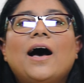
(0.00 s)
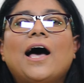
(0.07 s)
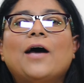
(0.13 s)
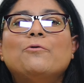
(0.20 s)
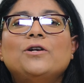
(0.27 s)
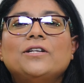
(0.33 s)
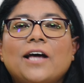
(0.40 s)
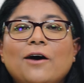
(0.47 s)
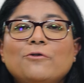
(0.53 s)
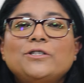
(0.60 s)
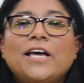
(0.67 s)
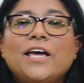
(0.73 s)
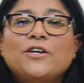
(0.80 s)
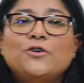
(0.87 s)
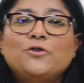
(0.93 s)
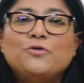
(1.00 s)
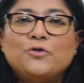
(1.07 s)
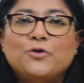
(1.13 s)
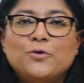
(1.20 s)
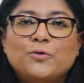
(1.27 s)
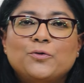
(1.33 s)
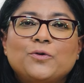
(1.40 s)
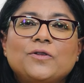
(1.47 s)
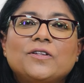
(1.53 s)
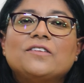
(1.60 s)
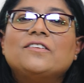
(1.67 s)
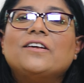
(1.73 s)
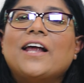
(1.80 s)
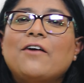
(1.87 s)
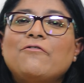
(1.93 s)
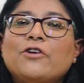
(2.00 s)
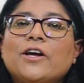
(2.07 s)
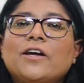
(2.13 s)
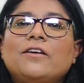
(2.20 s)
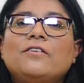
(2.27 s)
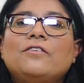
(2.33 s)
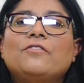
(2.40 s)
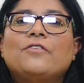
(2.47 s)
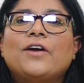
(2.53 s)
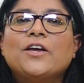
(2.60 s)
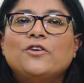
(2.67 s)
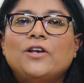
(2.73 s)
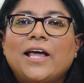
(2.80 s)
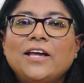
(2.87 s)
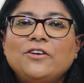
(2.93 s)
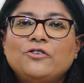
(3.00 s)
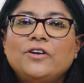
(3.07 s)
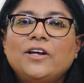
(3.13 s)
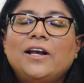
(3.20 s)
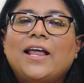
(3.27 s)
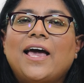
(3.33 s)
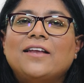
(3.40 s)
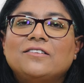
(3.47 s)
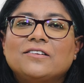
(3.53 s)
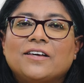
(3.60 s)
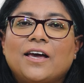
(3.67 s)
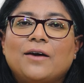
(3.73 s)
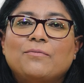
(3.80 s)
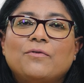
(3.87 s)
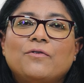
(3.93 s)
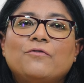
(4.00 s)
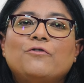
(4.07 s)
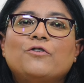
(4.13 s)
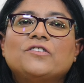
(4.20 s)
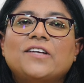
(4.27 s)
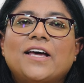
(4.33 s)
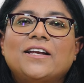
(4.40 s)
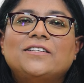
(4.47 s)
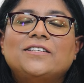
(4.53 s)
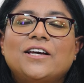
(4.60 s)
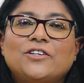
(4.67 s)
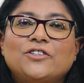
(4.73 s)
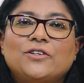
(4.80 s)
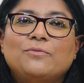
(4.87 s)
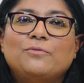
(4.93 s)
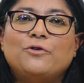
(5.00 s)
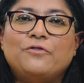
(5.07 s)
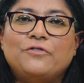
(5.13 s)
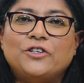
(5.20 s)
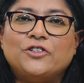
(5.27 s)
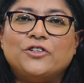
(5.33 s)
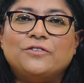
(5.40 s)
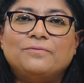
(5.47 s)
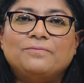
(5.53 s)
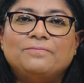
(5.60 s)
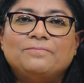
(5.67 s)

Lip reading: I will now take you through the South African regulatory landscape for sanitation provision.